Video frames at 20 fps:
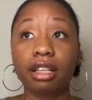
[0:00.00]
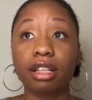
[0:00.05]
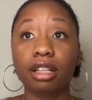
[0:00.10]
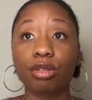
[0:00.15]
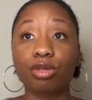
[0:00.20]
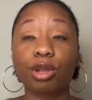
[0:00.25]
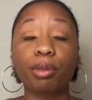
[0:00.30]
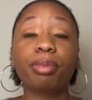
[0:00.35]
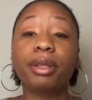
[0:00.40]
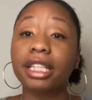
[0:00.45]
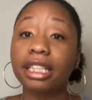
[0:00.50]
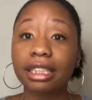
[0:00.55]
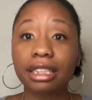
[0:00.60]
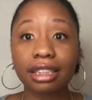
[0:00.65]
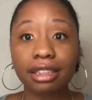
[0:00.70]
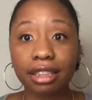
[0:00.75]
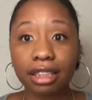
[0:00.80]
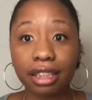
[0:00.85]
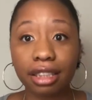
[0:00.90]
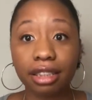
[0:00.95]

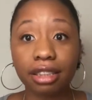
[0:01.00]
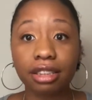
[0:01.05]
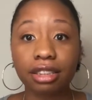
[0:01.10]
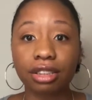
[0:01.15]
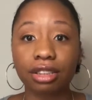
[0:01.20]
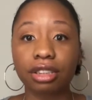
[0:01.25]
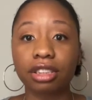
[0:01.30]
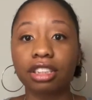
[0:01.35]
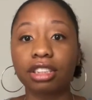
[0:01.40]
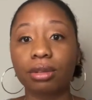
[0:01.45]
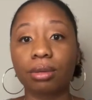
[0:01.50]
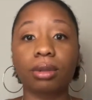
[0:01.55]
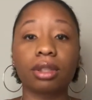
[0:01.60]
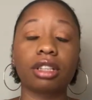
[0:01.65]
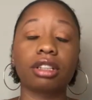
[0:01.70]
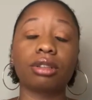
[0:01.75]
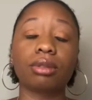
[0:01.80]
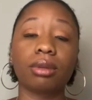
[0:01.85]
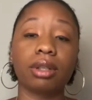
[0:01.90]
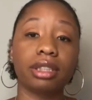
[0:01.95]
repeatedly during your
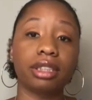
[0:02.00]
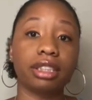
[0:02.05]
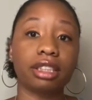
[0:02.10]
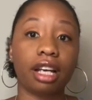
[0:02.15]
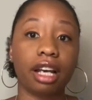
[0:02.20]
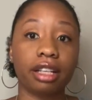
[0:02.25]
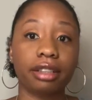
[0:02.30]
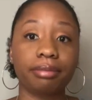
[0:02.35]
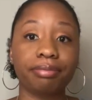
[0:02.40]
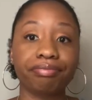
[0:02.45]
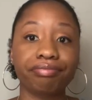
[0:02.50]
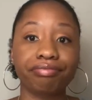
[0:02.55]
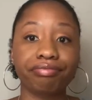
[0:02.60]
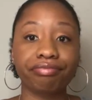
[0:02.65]
one-on-one time.